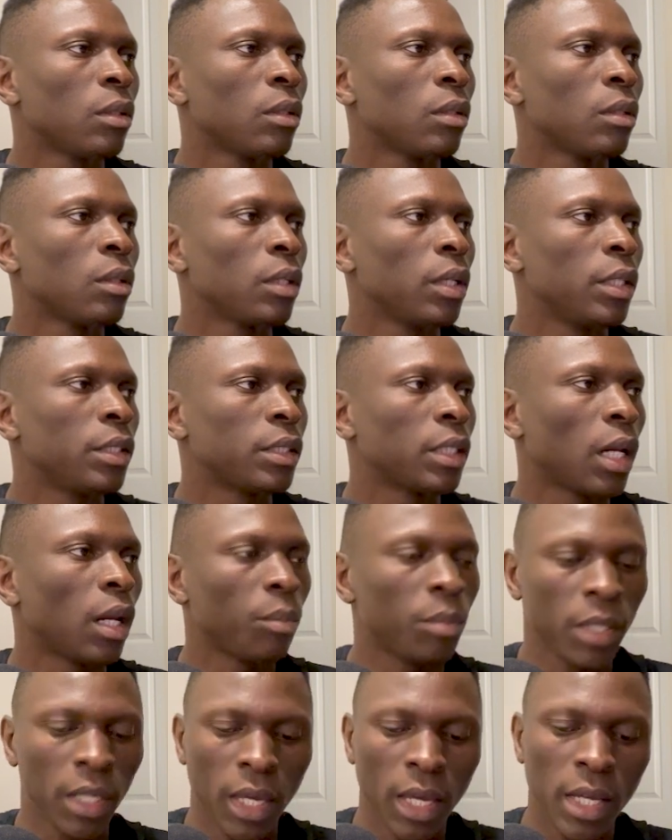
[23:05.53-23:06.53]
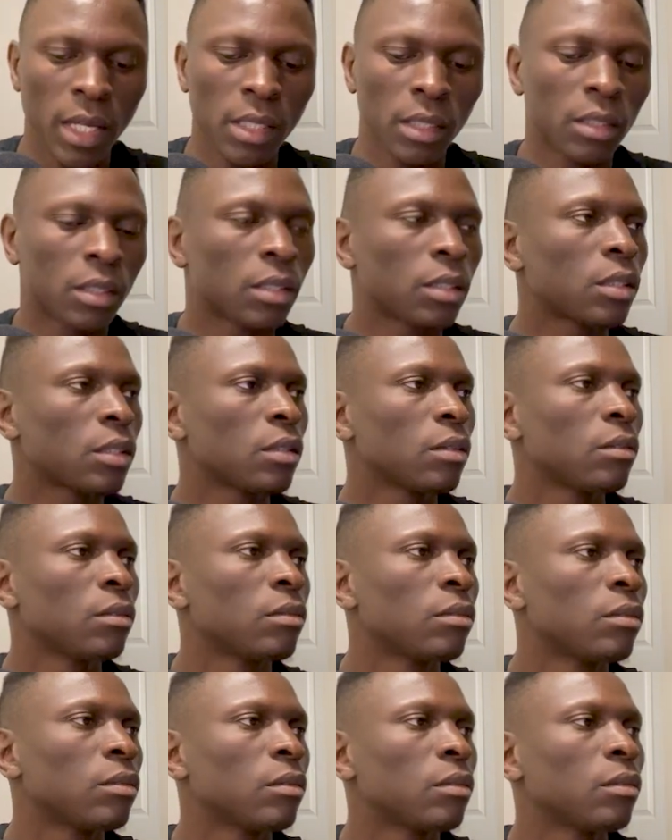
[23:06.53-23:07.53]
It's gonna be int.
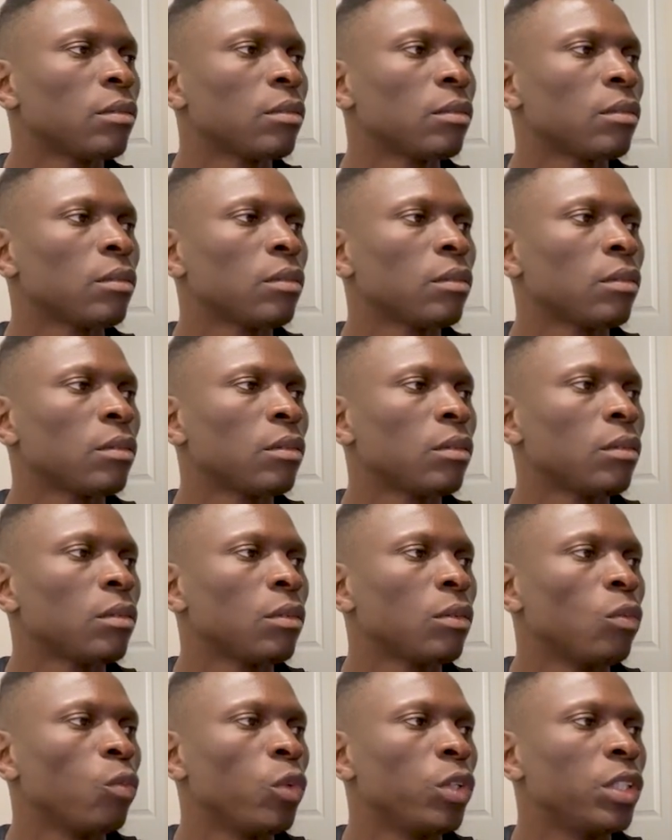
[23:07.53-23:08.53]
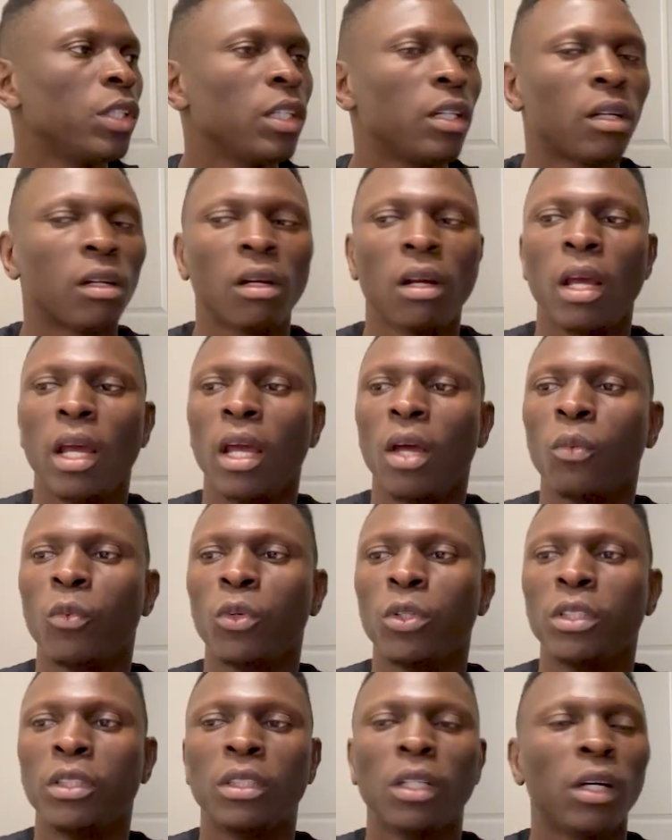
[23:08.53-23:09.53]
We declare
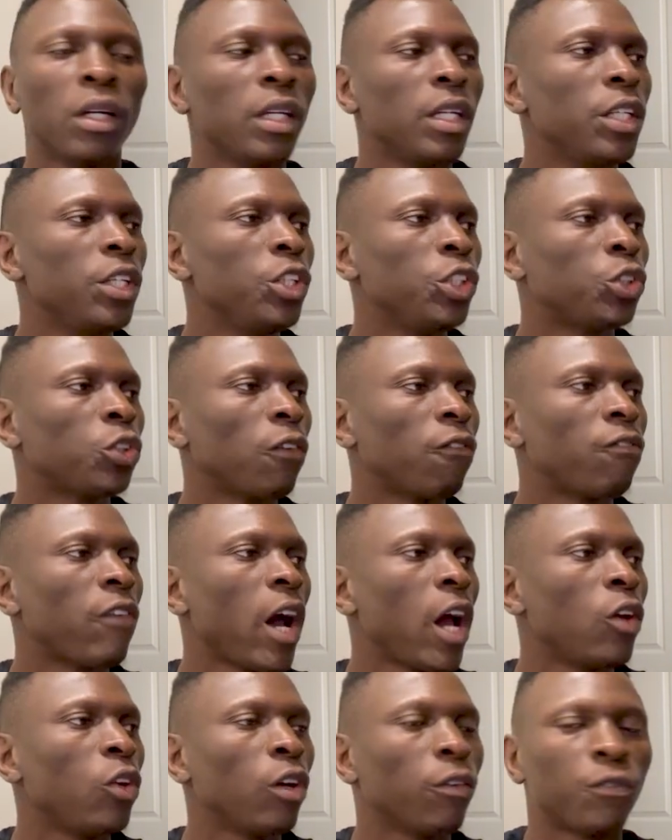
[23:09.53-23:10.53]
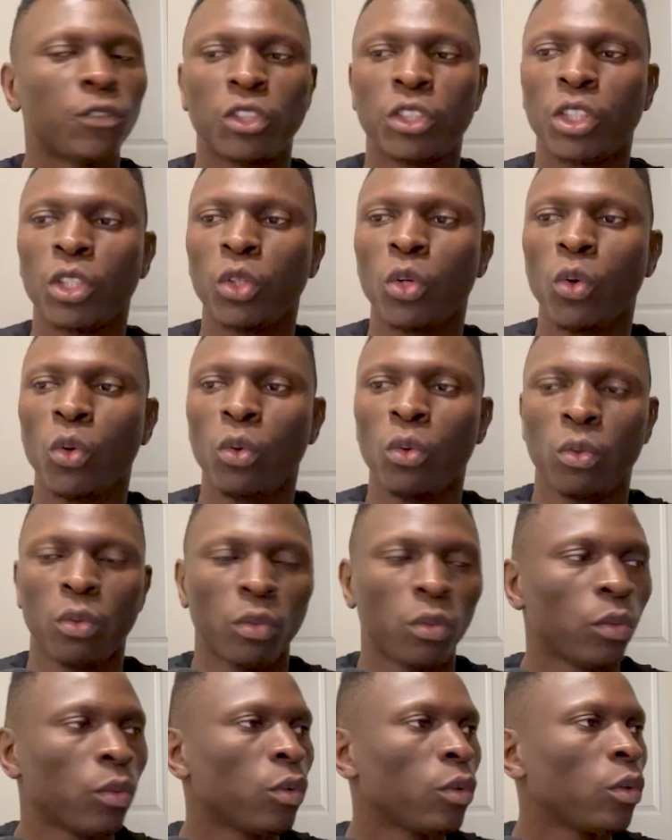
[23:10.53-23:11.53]
with the initial value of 0,
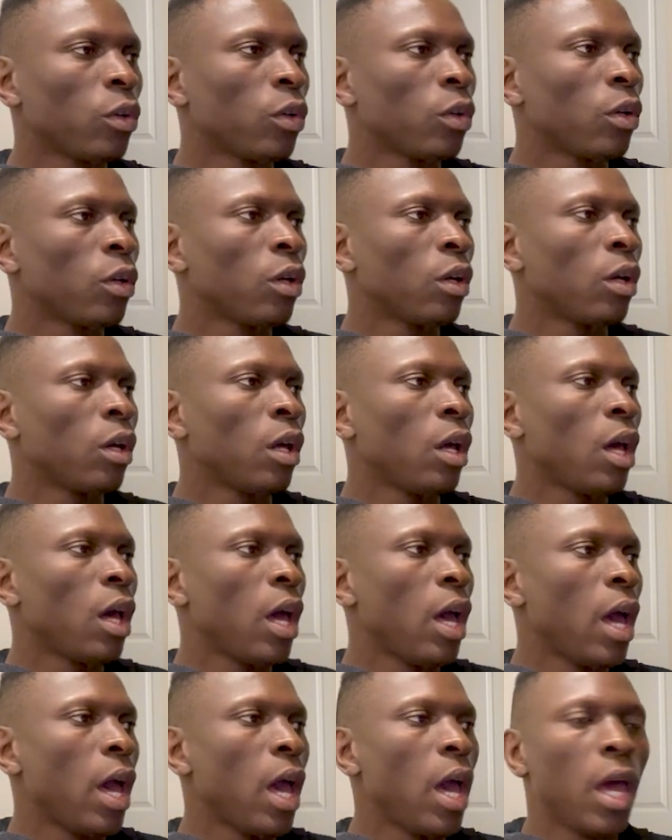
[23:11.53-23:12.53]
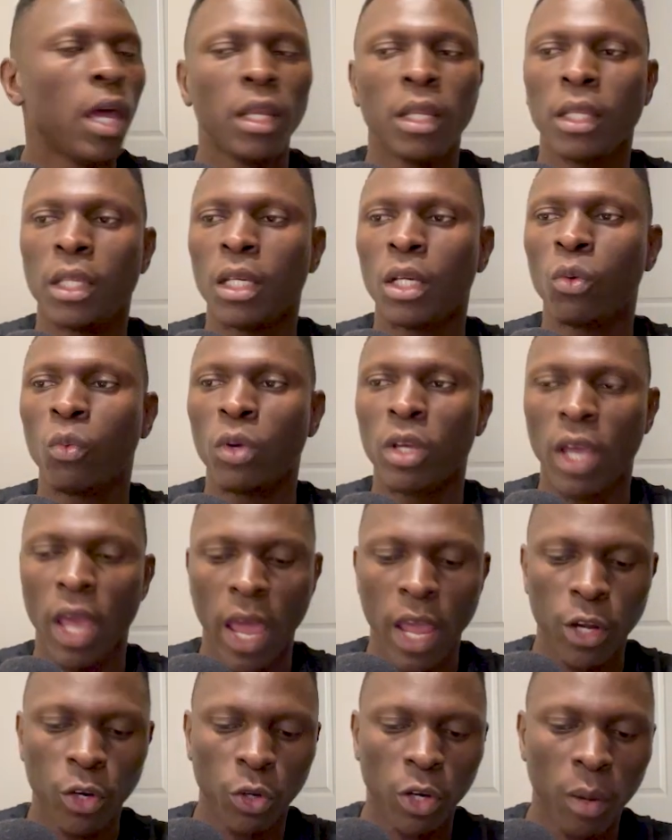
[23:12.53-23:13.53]
and we
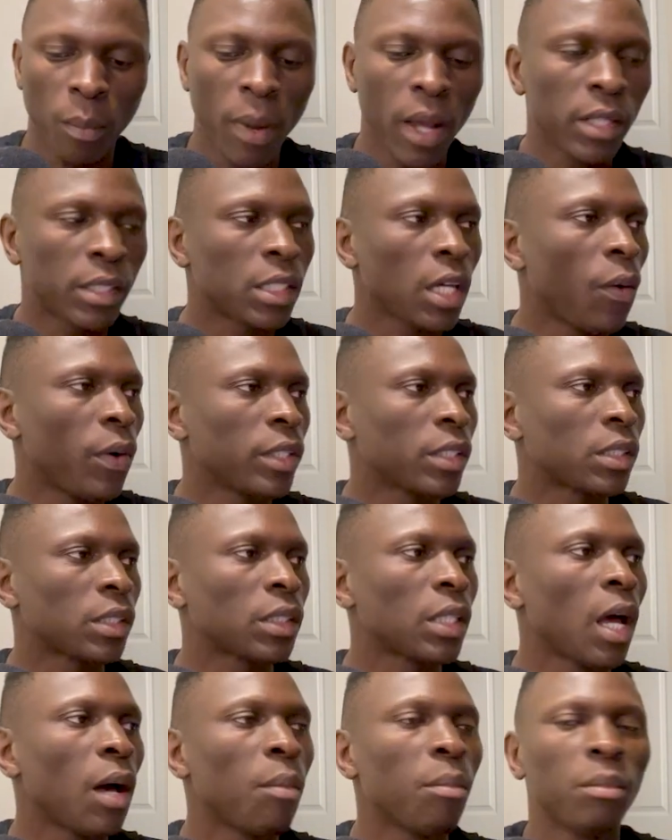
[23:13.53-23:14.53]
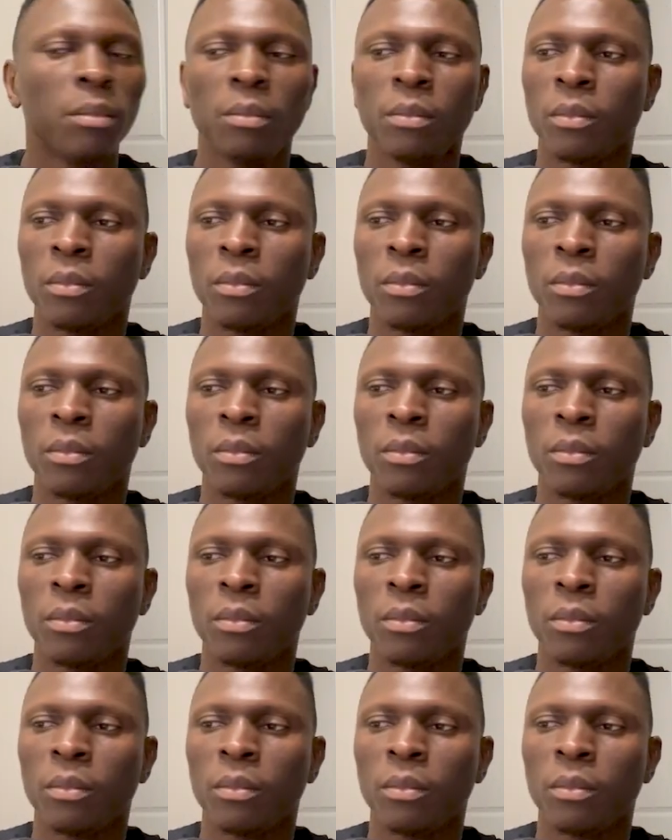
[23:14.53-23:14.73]
increment our sum